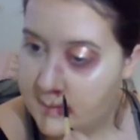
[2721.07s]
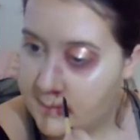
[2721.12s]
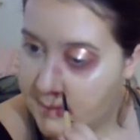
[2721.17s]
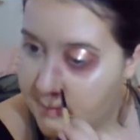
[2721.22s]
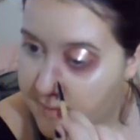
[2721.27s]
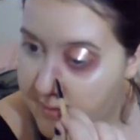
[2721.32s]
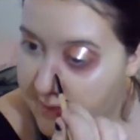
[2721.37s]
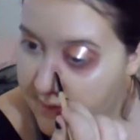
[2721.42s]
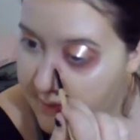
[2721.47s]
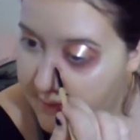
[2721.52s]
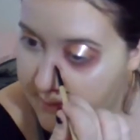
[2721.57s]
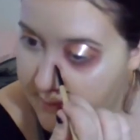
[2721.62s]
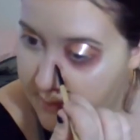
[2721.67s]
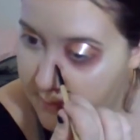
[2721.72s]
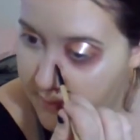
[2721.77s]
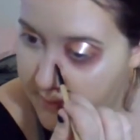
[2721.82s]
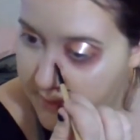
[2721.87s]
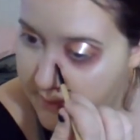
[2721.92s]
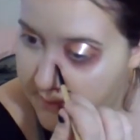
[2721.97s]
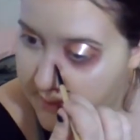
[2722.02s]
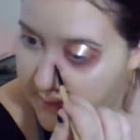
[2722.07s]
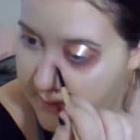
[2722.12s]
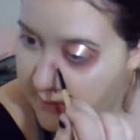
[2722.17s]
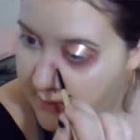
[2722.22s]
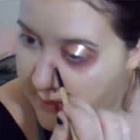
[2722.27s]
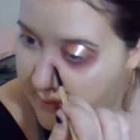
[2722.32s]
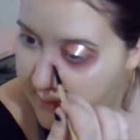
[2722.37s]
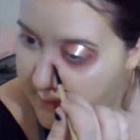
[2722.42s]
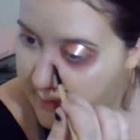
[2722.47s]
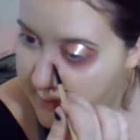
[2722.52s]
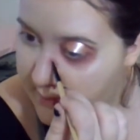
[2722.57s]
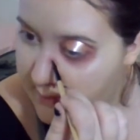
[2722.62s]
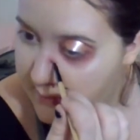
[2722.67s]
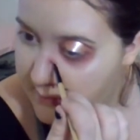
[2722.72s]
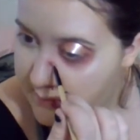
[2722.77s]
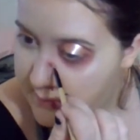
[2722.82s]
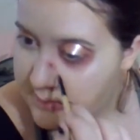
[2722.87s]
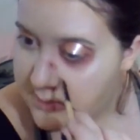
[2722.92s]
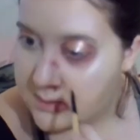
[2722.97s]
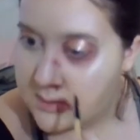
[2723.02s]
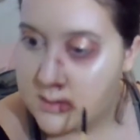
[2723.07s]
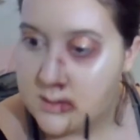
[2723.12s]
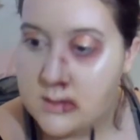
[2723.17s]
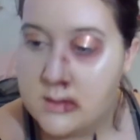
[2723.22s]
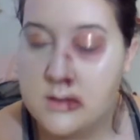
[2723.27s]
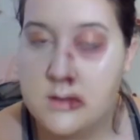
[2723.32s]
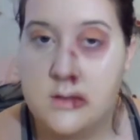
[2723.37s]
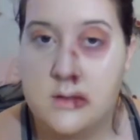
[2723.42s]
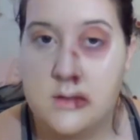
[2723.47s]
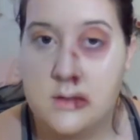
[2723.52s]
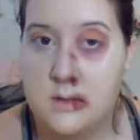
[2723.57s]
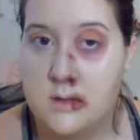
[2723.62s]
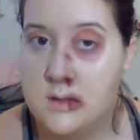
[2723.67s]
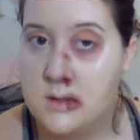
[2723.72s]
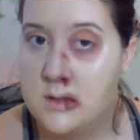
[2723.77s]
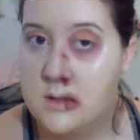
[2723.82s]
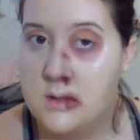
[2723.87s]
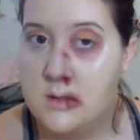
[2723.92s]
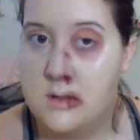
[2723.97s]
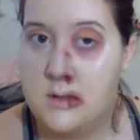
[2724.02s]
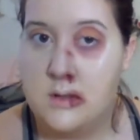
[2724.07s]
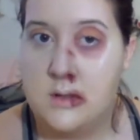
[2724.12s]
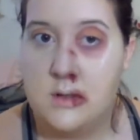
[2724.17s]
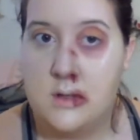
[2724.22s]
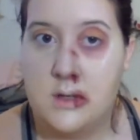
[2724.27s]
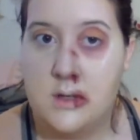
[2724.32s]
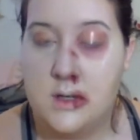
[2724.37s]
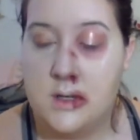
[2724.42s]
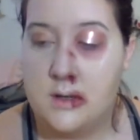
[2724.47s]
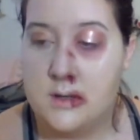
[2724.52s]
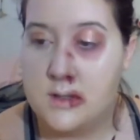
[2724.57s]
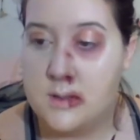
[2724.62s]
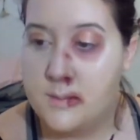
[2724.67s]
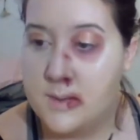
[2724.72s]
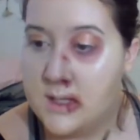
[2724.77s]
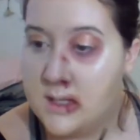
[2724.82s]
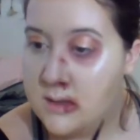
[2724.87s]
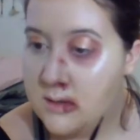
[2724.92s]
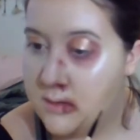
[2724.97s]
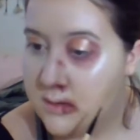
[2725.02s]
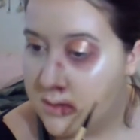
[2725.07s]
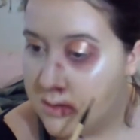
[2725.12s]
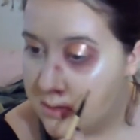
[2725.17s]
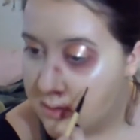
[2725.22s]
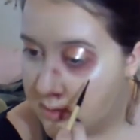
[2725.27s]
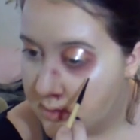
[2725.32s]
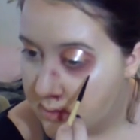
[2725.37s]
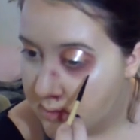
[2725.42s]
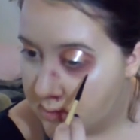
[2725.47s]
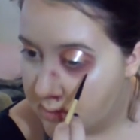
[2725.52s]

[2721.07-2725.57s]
Maybe a little bit like on the nose, to make you look